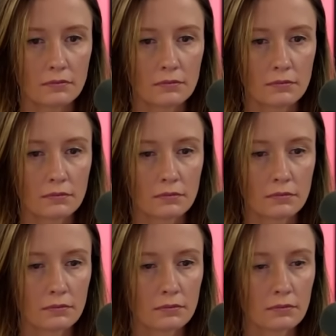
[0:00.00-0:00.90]

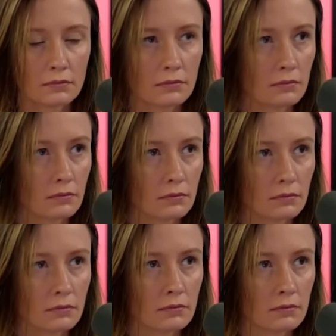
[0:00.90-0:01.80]

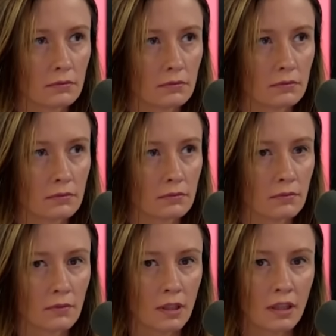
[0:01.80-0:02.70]
No words are spoken by the person on screen.